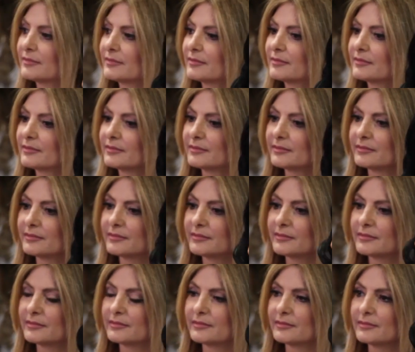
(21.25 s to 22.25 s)

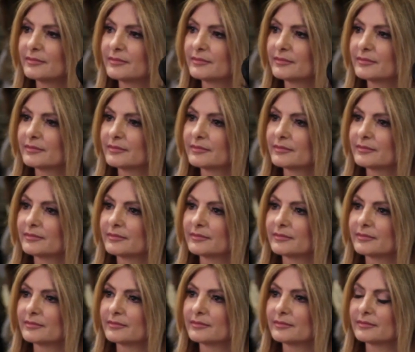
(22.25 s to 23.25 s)

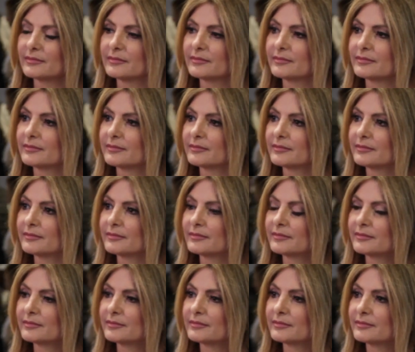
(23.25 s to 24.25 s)

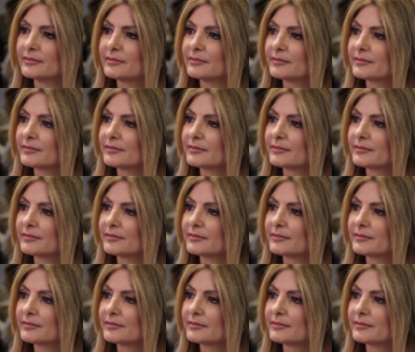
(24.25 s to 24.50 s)
(not speaking)